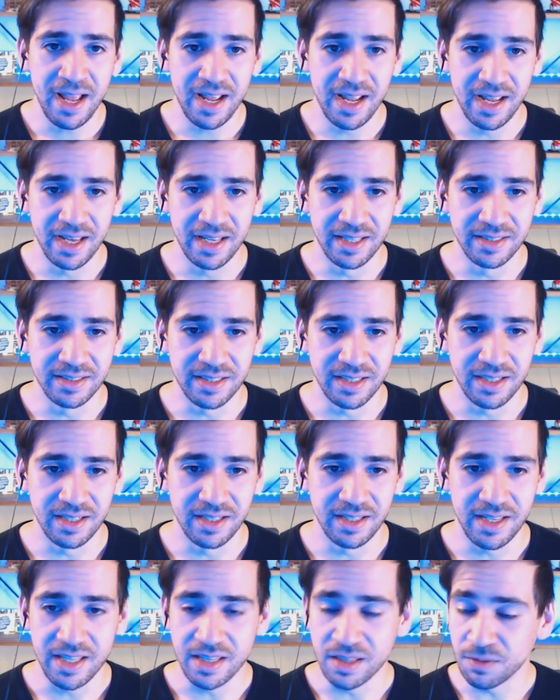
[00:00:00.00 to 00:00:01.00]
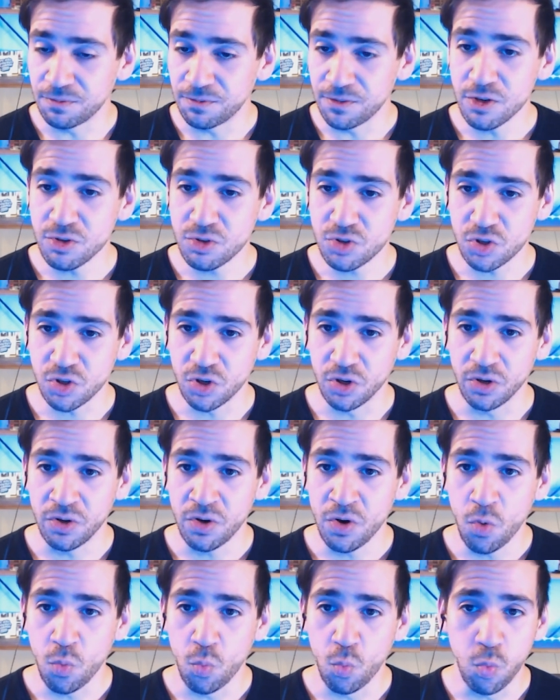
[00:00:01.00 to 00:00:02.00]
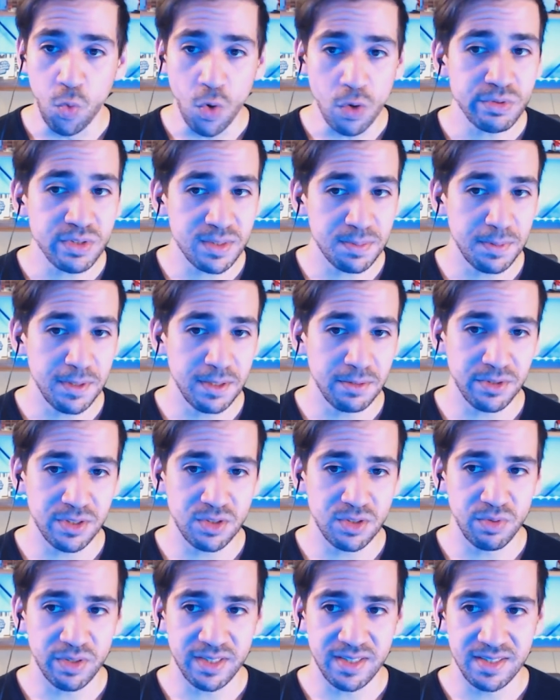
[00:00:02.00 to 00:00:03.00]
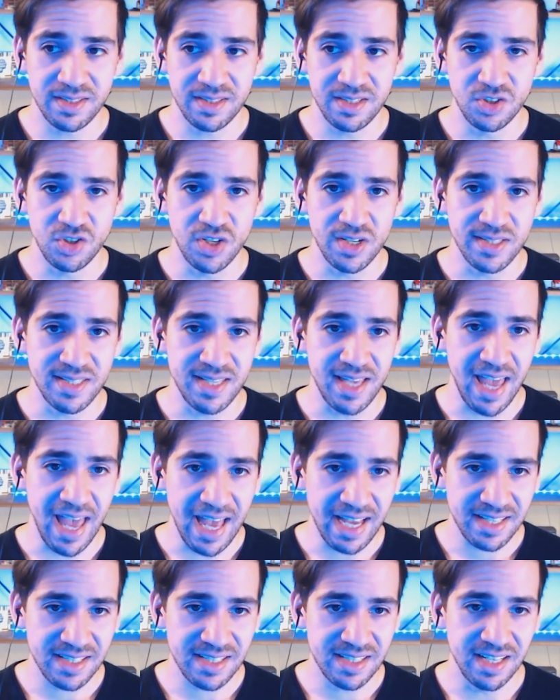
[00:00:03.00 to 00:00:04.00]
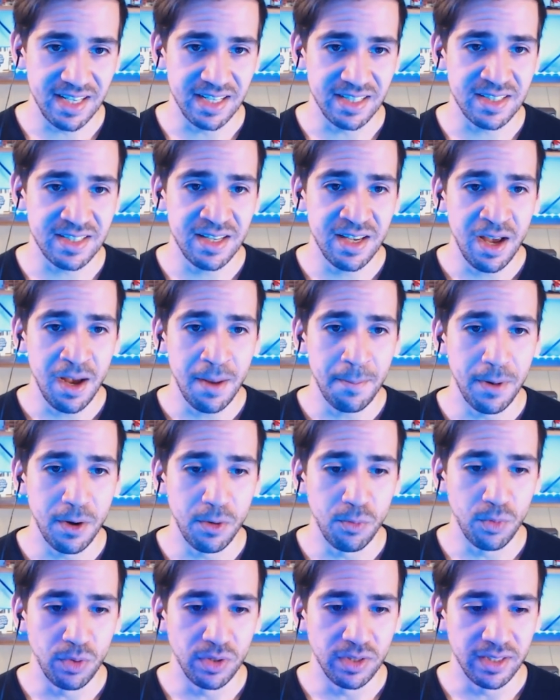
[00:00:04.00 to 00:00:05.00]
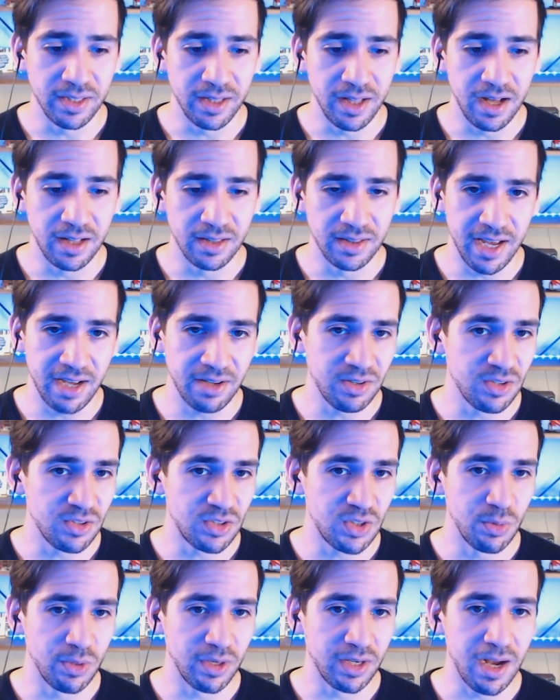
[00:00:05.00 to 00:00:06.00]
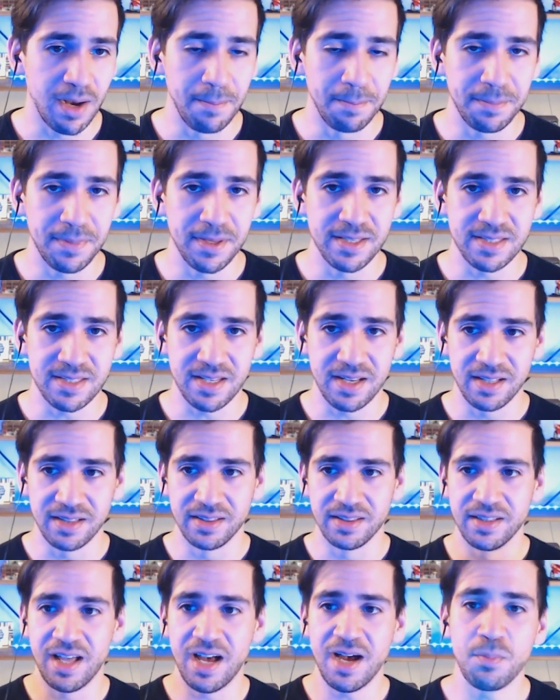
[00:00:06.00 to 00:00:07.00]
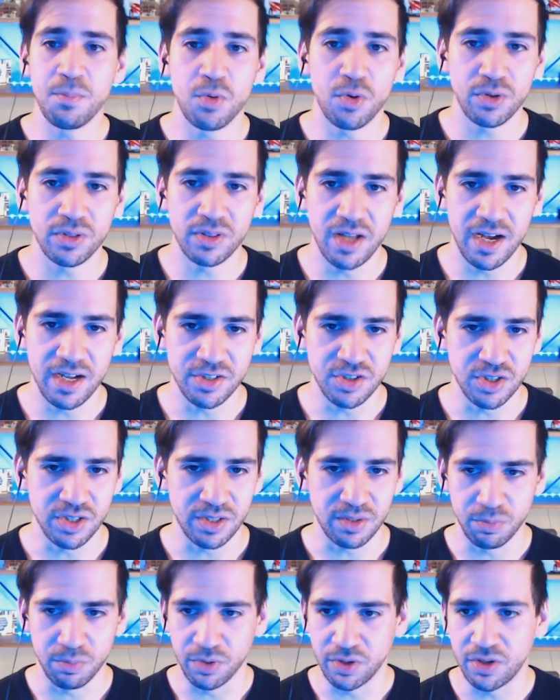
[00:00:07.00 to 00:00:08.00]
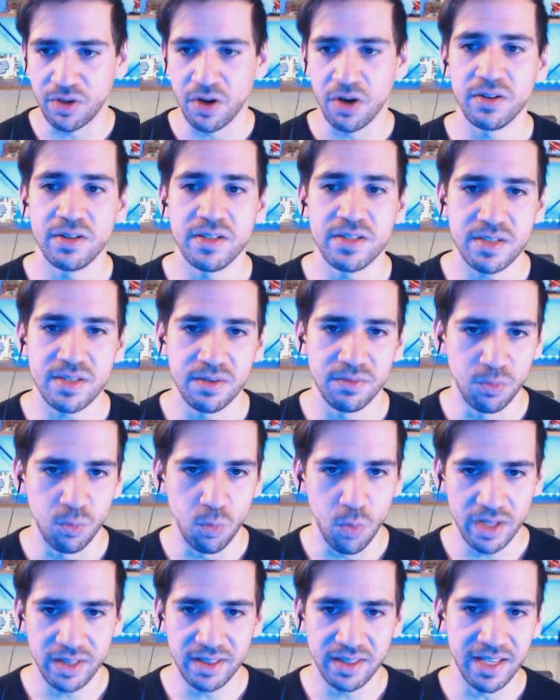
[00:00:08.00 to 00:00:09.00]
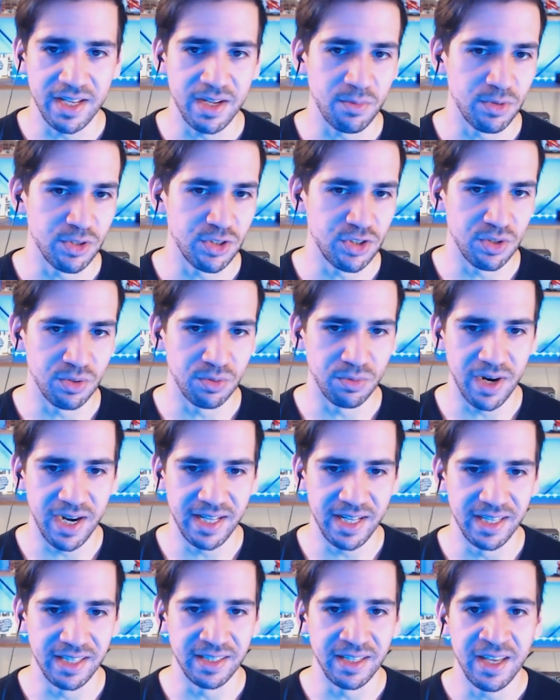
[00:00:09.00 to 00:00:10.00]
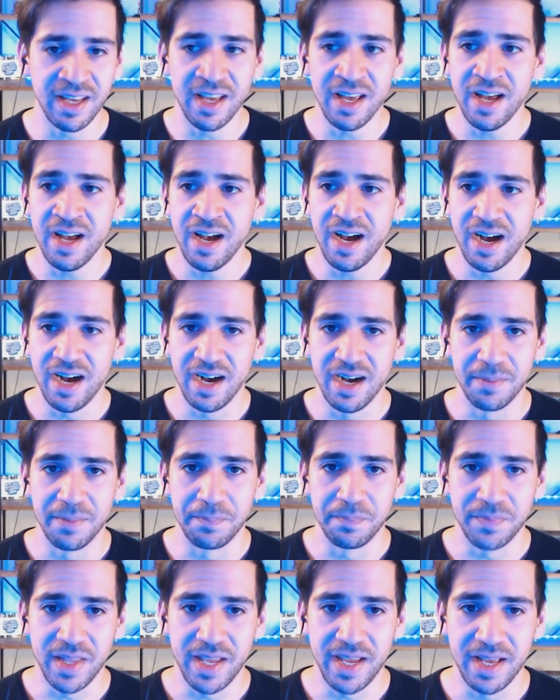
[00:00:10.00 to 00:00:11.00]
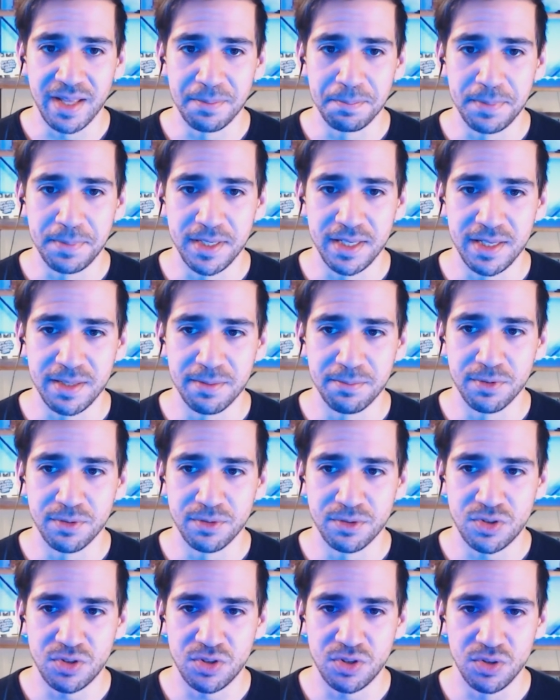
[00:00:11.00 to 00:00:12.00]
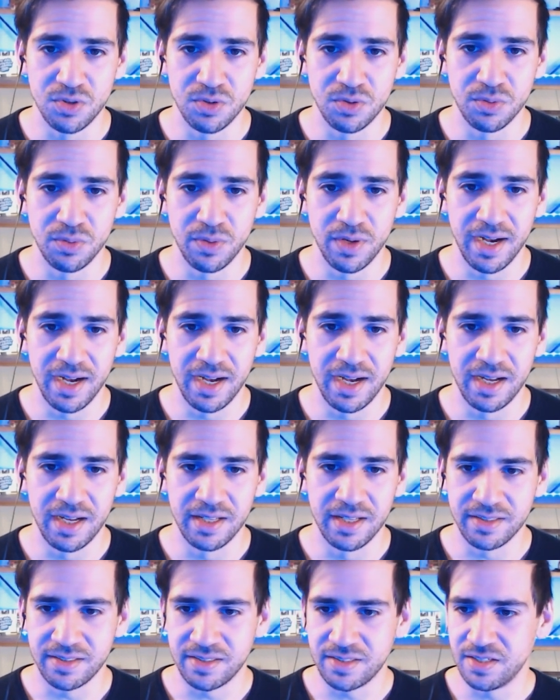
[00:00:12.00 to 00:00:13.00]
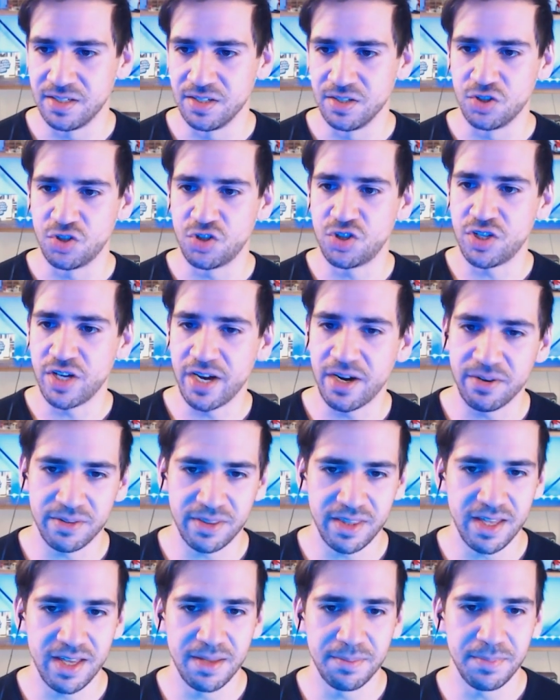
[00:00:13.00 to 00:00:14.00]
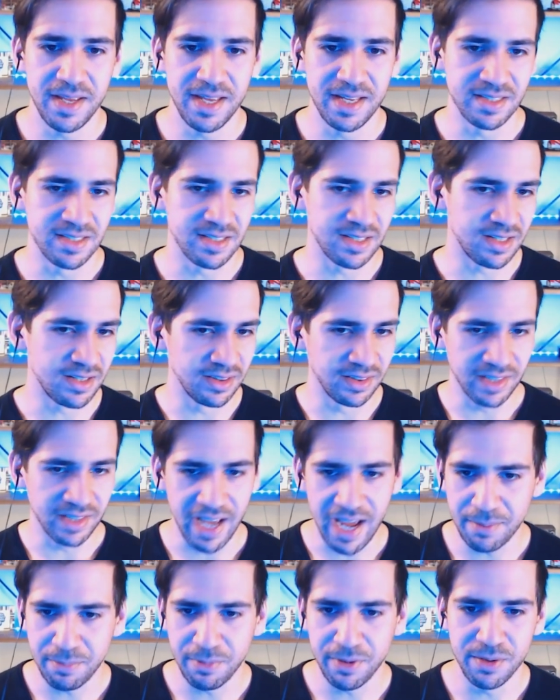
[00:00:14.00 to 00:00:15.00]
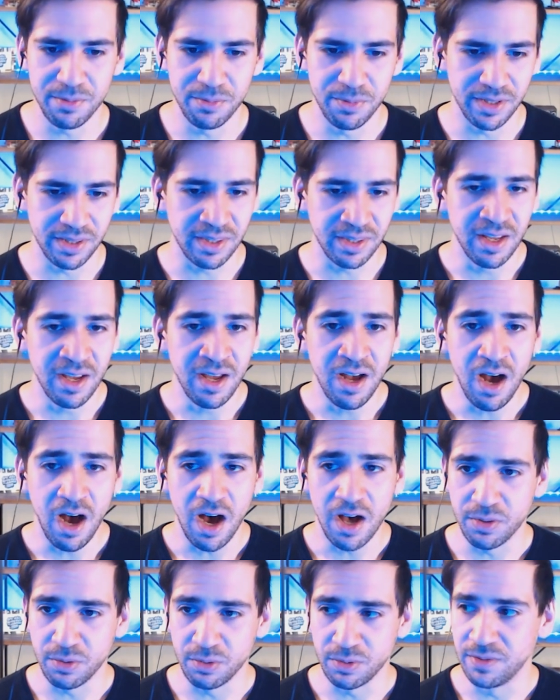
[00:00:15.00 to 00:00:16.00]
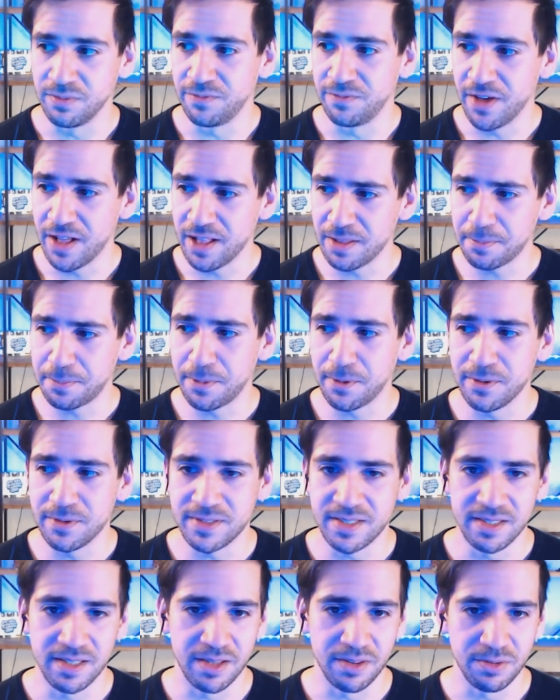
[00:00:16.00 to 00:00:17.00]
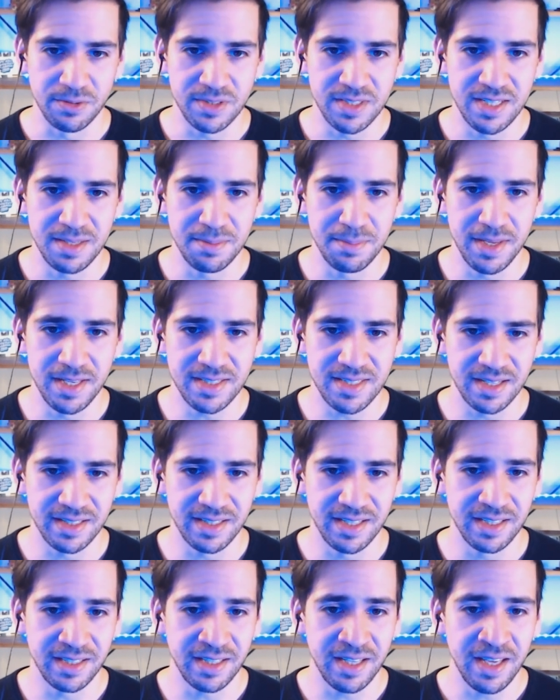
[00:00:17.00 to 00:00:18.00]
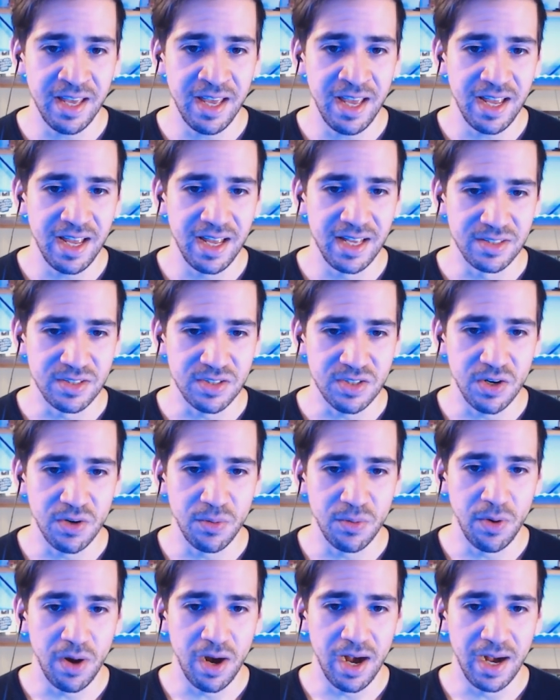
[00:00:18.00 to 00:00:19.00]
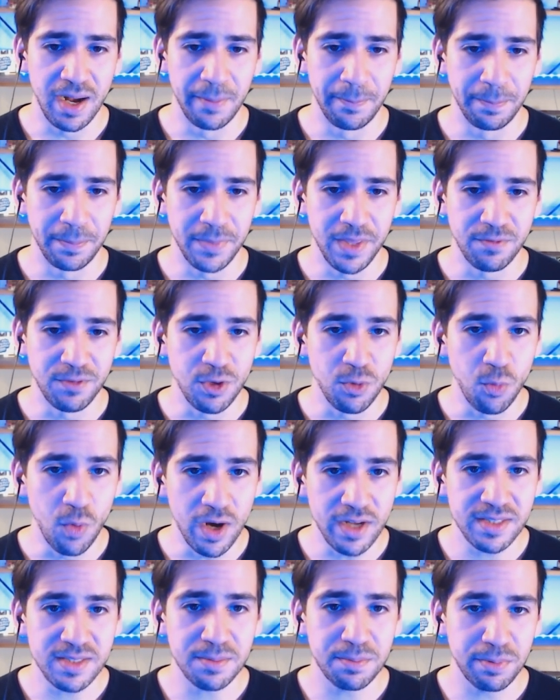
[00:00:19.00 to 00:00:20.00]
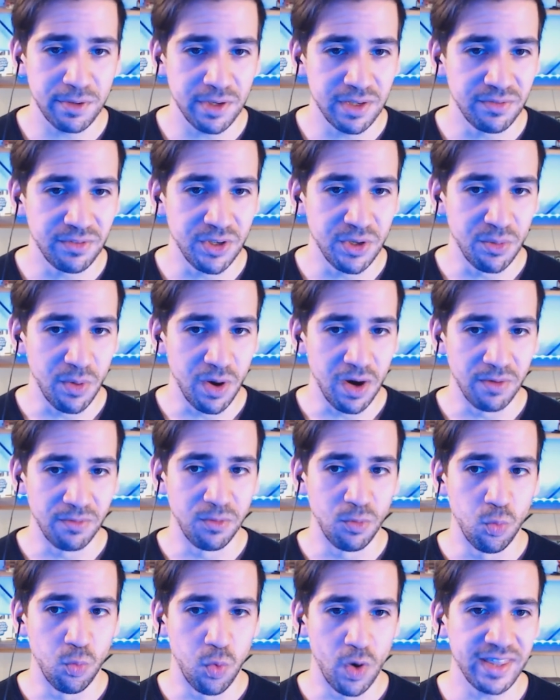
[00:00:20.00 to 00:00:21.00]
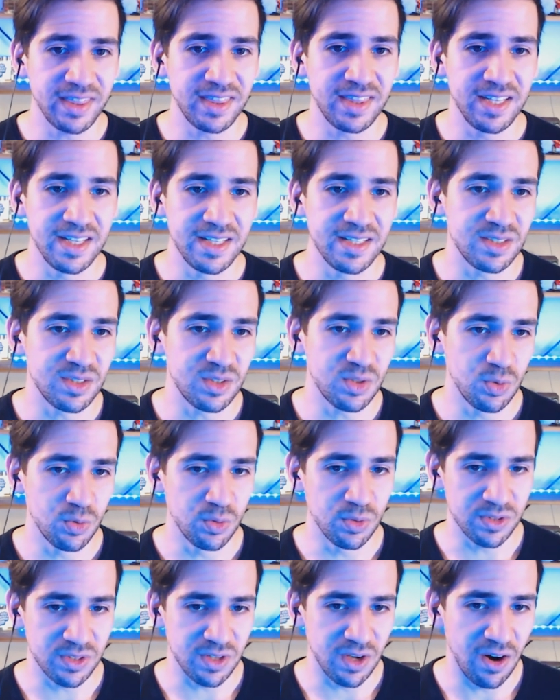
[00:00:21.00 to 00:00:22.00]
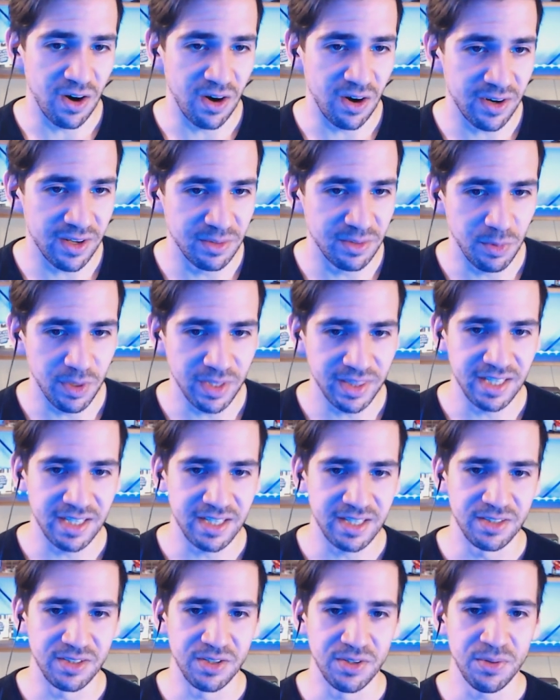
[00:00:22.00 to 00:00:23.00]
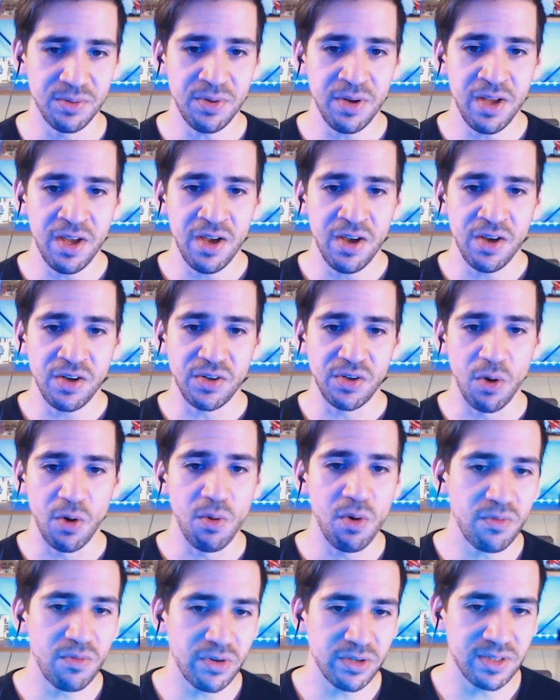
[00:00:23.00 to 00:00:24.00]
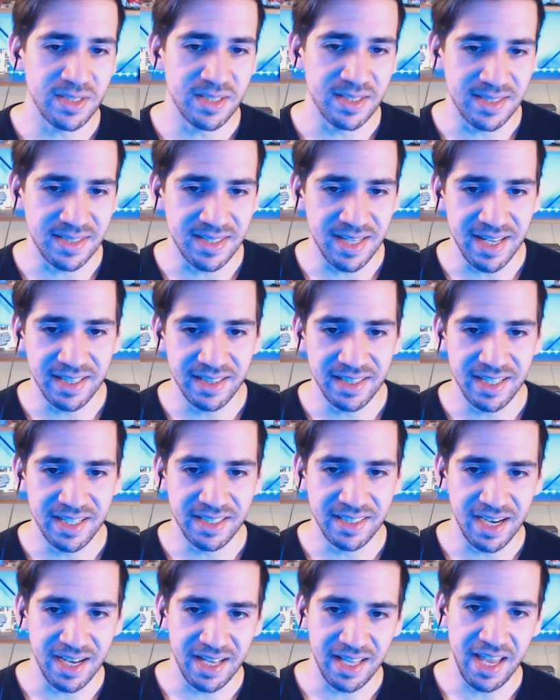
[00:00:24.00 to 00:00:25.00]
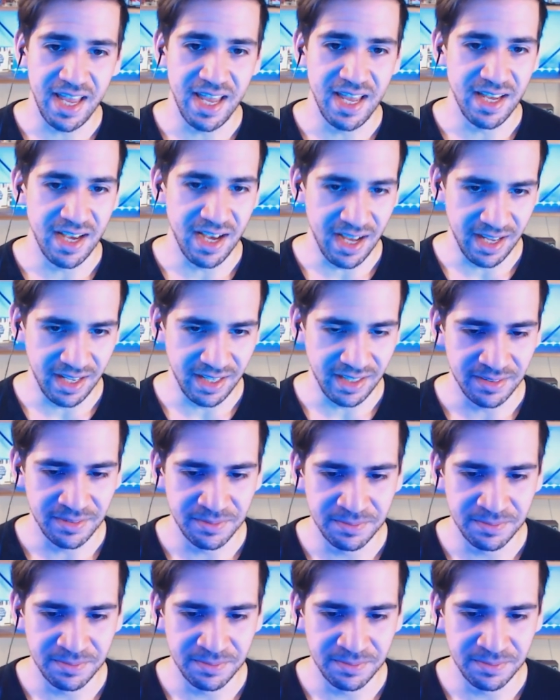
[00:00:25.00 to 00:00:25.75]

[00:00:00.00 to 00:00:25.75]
And uh, in the future, won't be restricted to just X states, but will allow you to encompass a lot more logic, regardless of what language you write in. Um, and be able to uh, to share them and to collaborate with other developers and other teammates on it. And so um, if you want a preview of what these tools are and what they could do, go over to stately.ai.